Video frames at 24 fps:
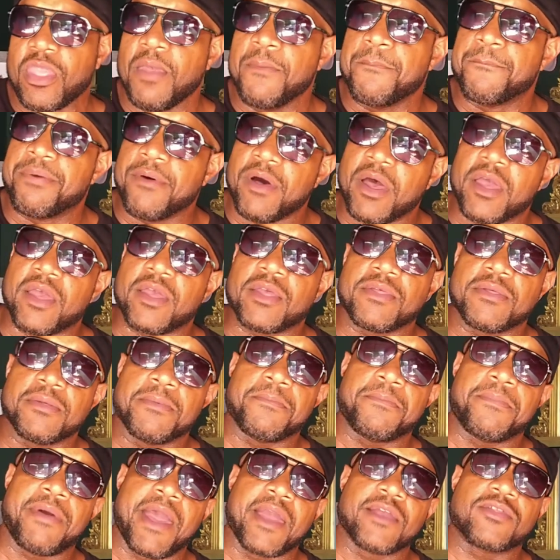But
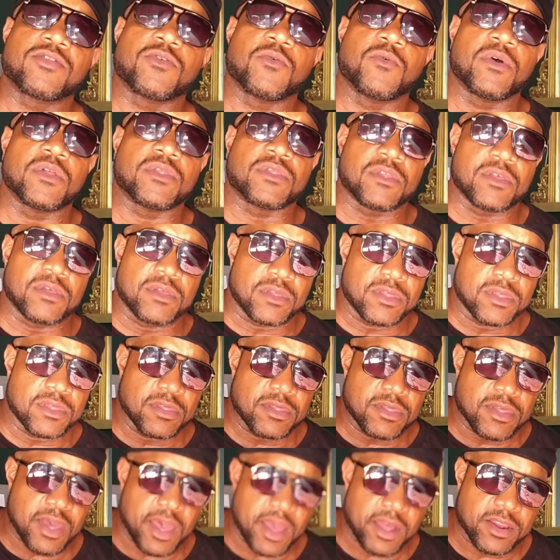back to what the
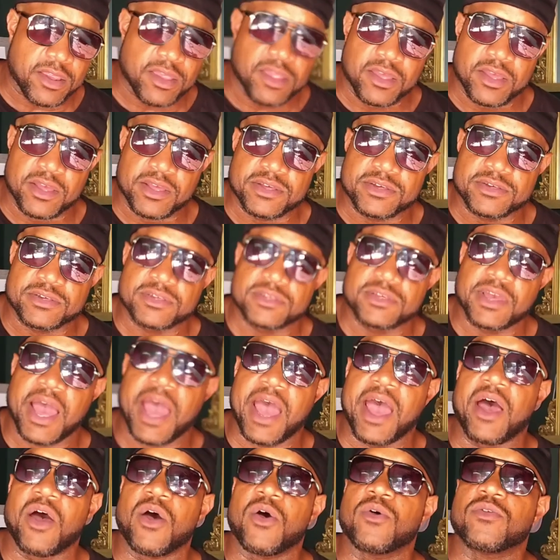title is,
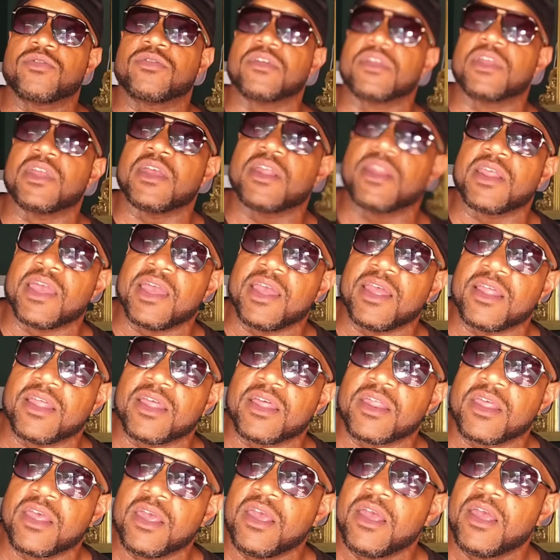how to get in
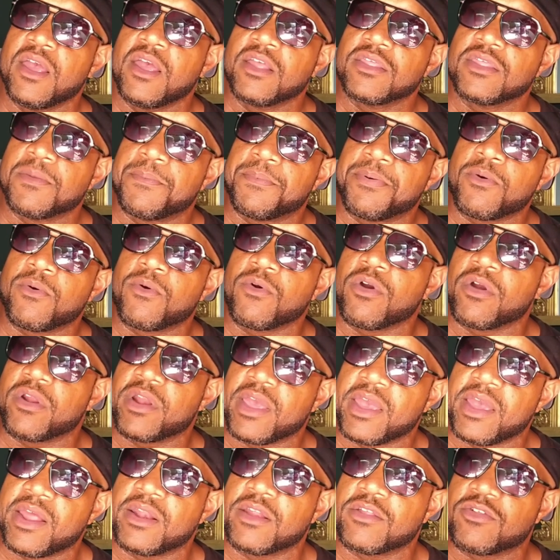the porn
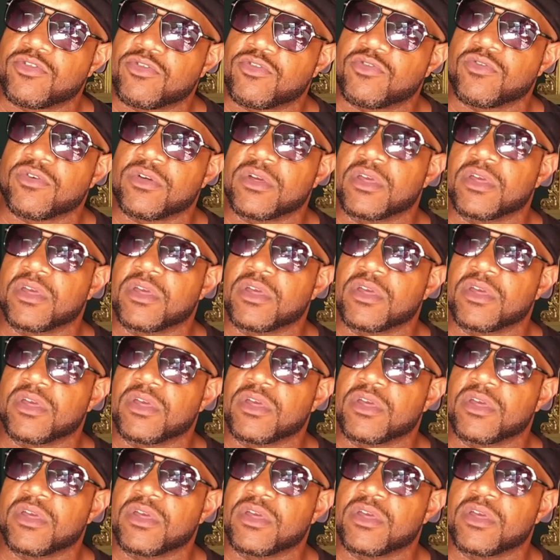industry.